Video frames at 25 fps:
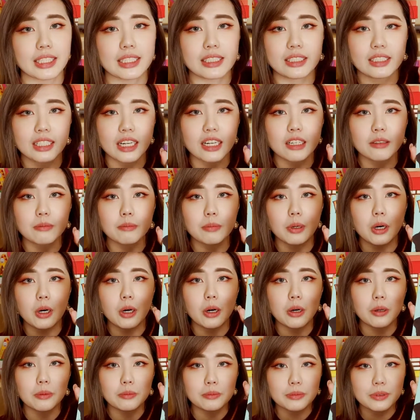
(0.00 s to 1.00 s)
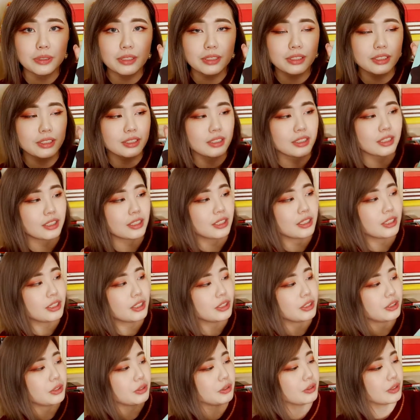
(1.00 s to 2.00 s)
get dung bombs,
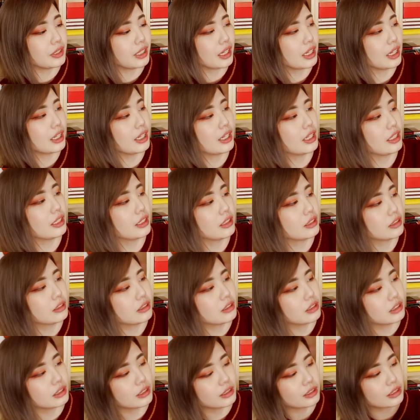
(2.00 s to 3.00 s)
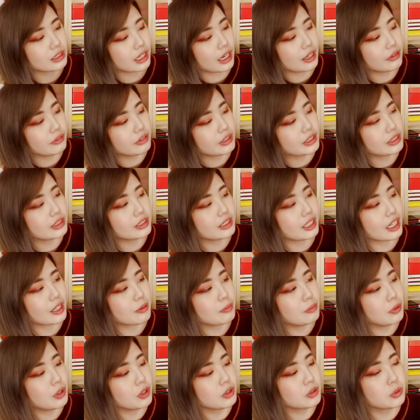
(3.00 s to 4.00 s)
you get the Skiving
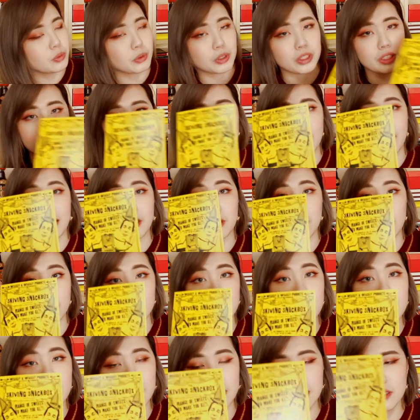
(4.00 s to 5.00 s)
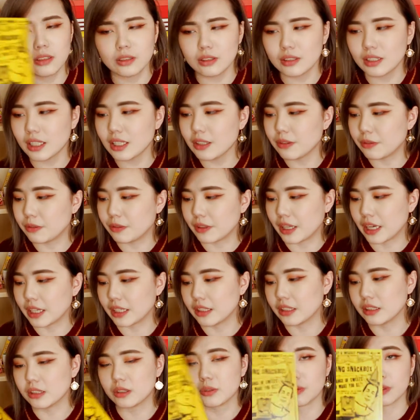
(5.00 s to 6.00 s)
snack box, which is iconic. This looks like a flyer,
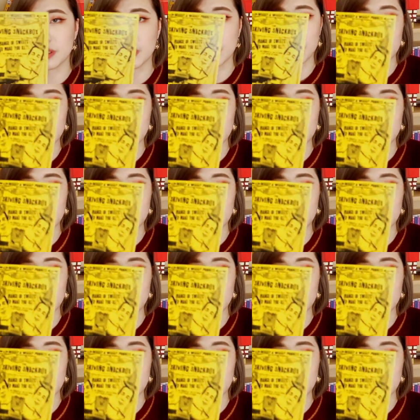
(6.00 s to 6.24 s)
it's really